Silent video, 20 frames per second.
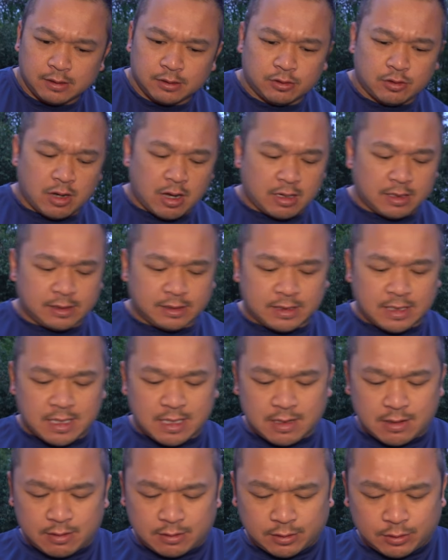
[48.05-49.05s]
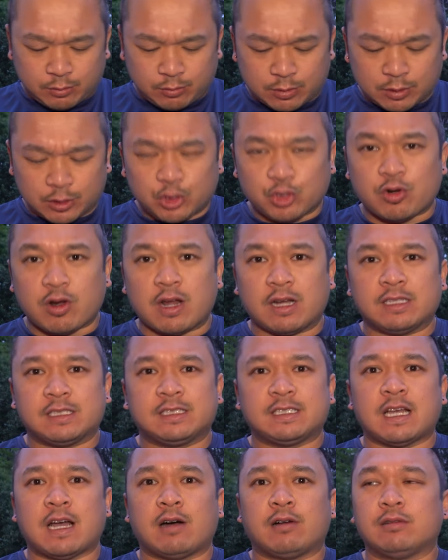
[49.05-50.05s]
So I decided I just want to try
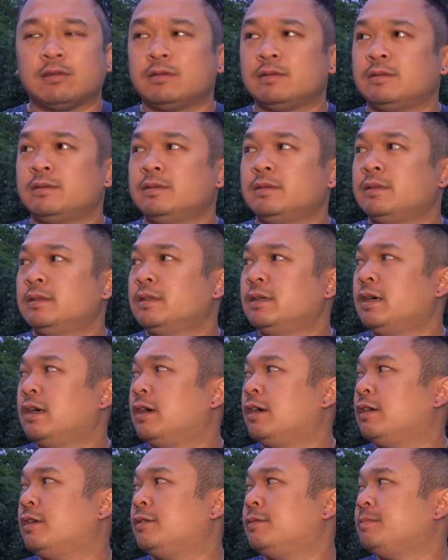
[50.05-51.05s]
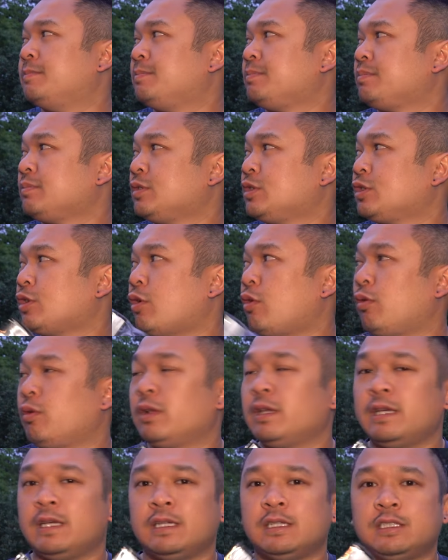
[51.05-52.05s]
this out um,
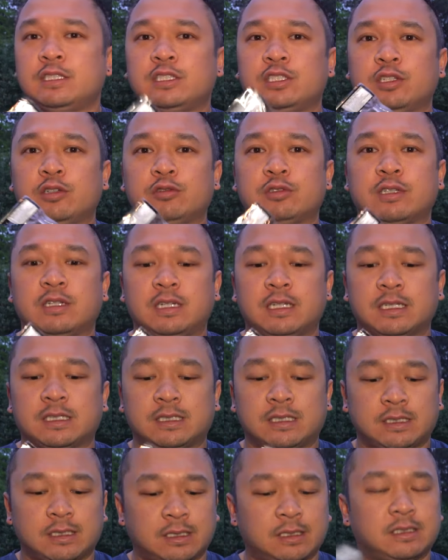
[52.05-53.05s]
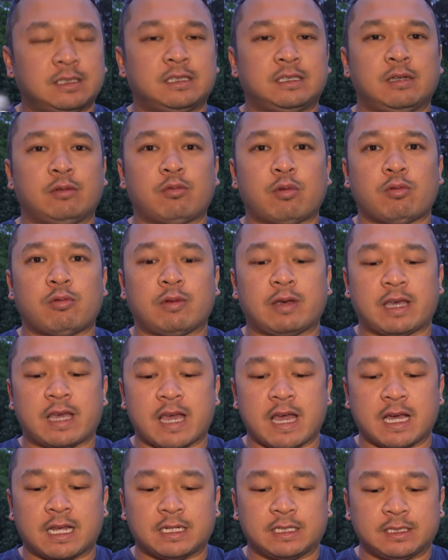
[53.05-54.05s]
solely, just using this, see what we
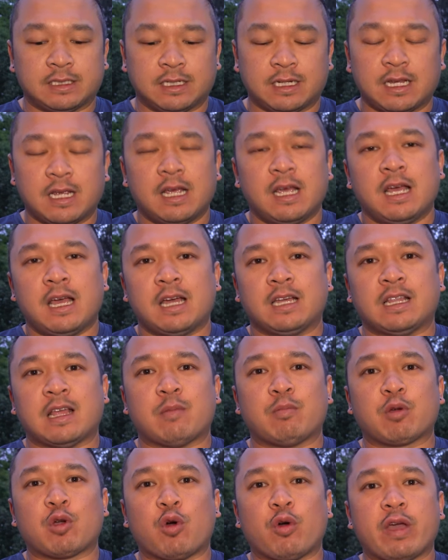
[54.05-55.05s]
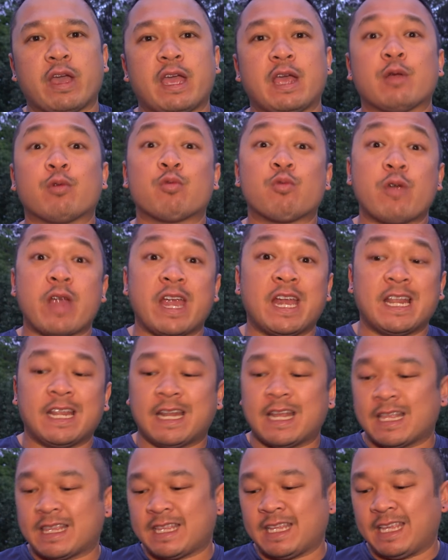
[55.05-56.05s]
catch and I'm gonna go ahead rate
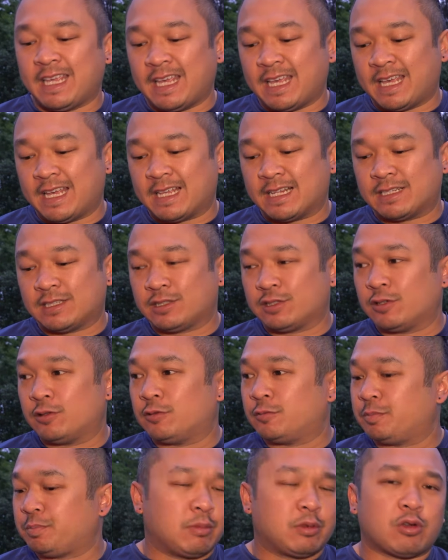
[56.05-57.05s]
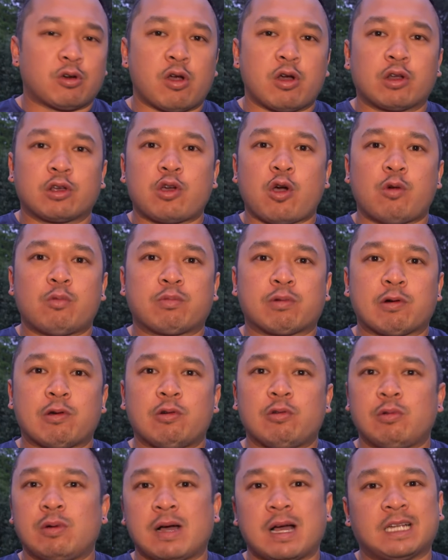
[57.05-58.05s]
it at the end so throwing the
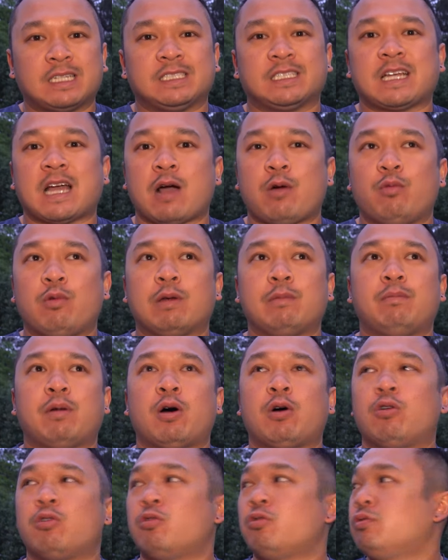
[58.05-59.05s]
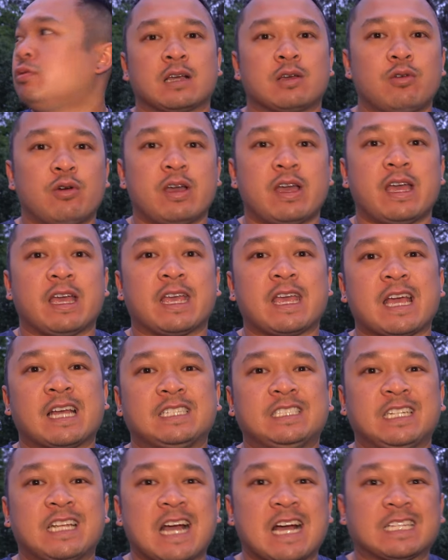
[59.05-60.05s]
GoPro I just got one pole go ahead
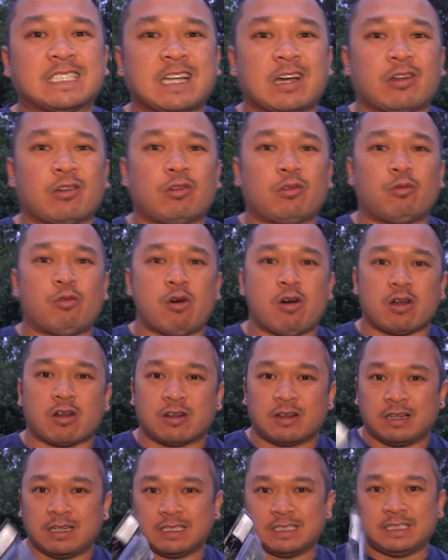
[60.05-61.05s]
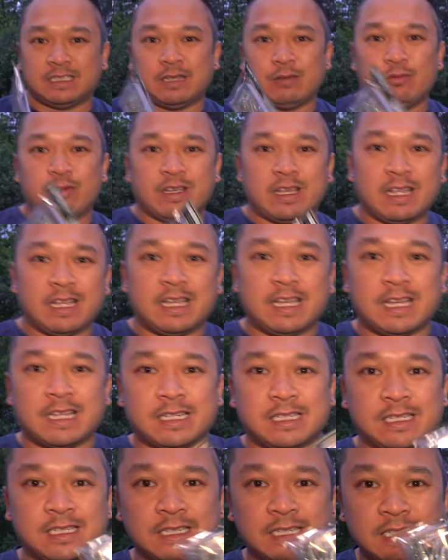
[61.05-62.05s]
catch you guys out on the water and let's see if we can
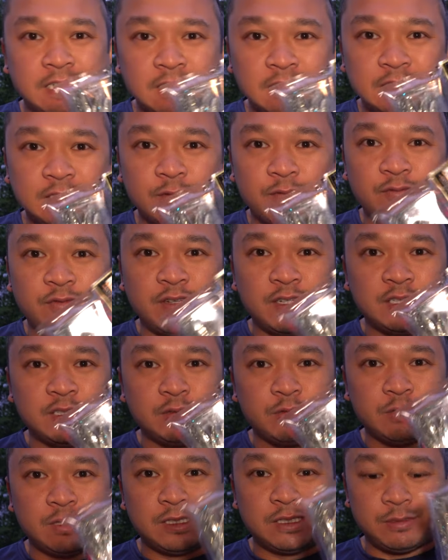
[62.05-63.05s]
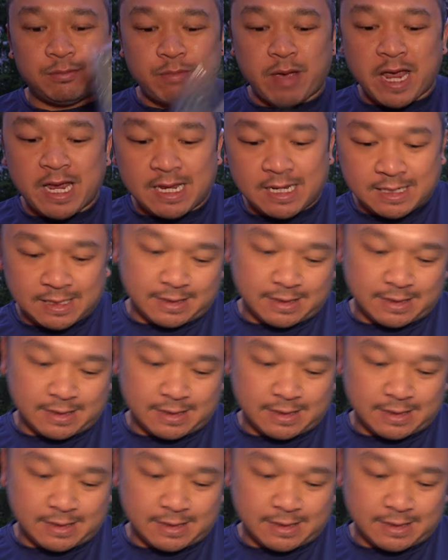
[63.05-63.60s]
get some fish with this bait